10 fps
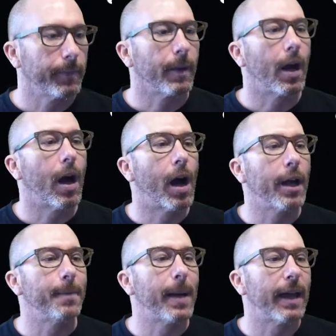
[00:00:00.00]

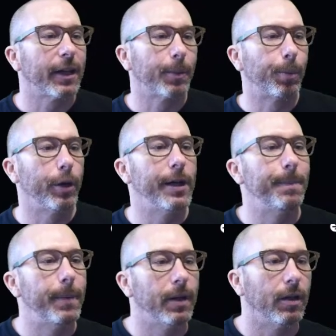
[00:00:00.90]
Automatic
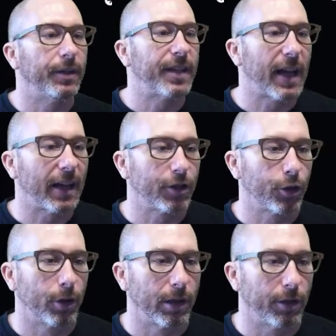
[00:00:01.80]
pre-built task
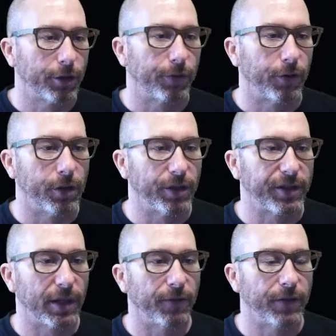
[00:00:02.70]
triggers for
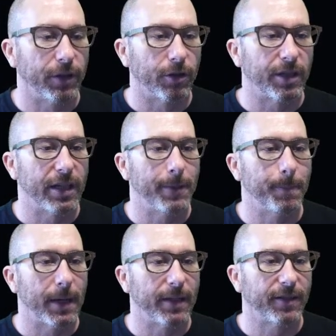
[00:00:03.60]
yourself and your team
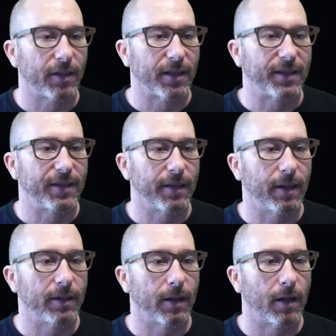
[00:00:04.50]
based
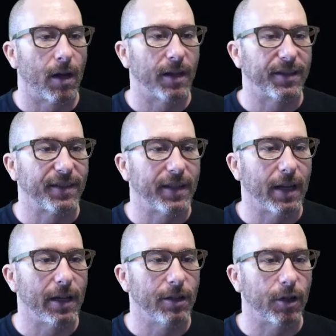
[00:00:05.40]
on
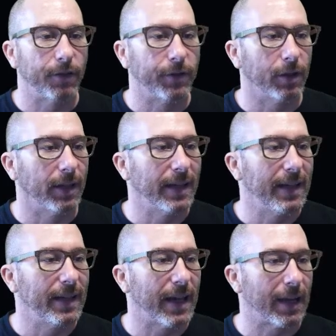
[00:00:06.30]
stage of your
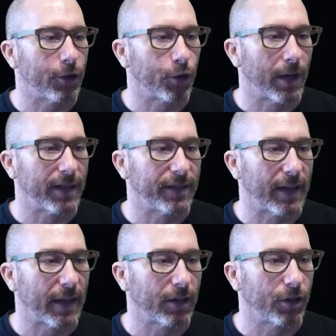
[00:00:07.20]
lead and
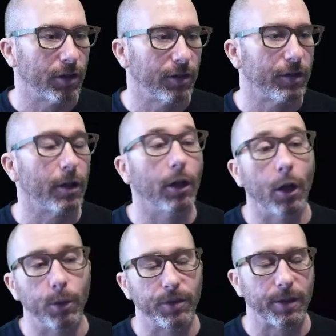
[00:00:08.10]
transactions,
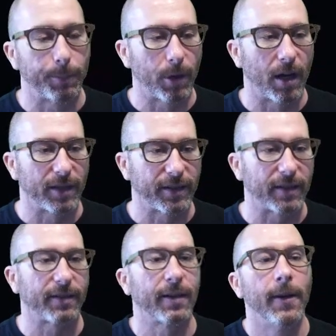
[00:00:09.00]
loans in
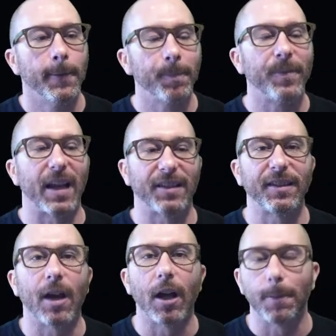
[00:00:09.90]
process. That's
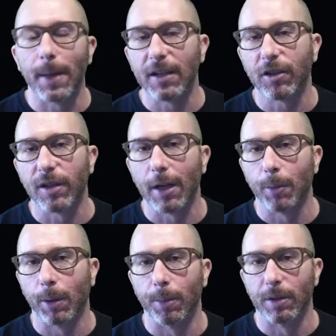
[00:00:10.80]
the automation that
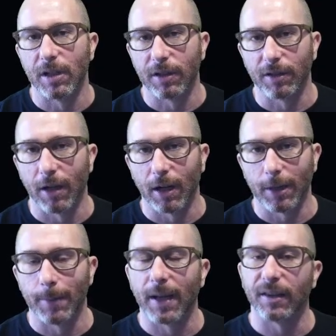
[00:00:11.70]
we were just talking
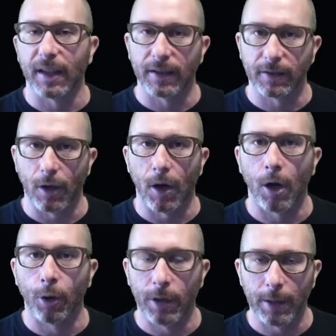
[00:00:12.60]
about. That's
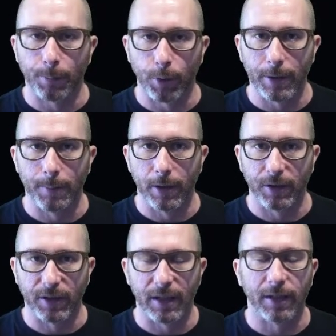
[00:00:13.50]
already
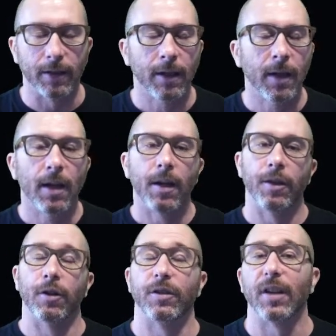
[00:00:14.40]
pre-built in.
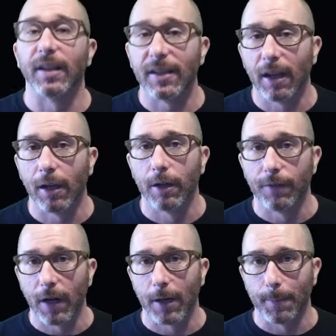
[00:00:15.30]
There's a ton of
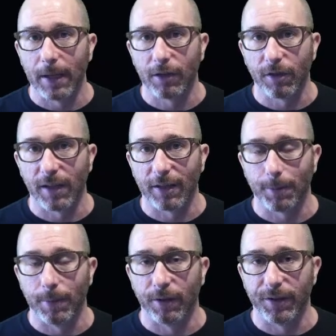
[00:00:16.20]
automation that's
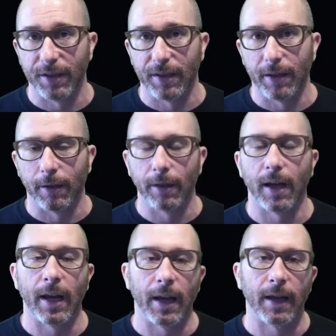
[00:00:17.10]
built in there.
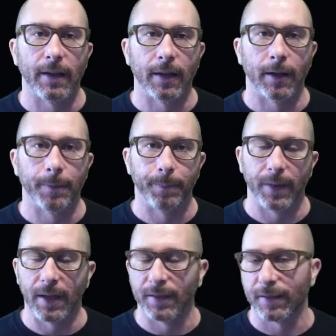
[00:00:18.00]
And
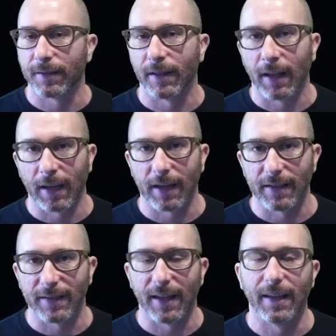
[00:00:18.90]
it's, like I
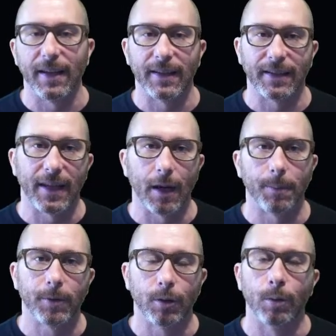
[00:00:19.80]
said, it's set up to